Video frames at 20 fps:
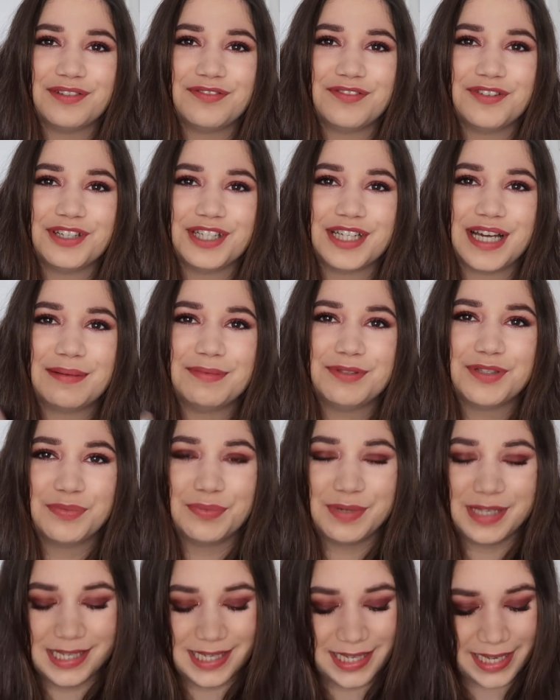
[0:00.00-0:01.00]
a few times a
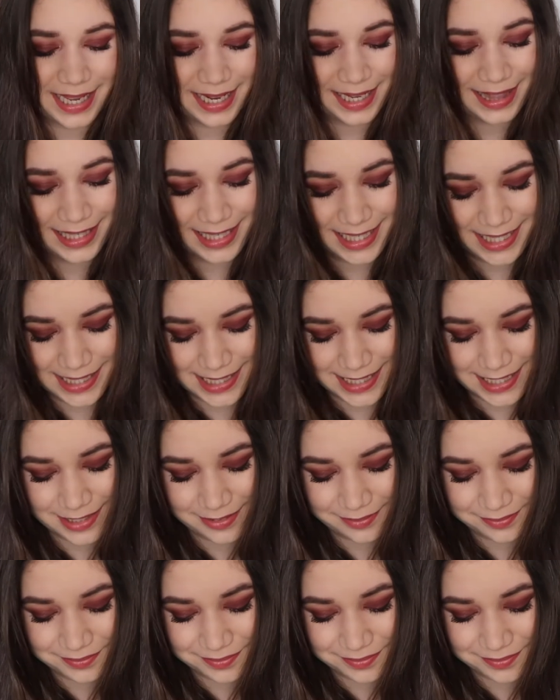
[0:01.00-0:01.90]
week at least.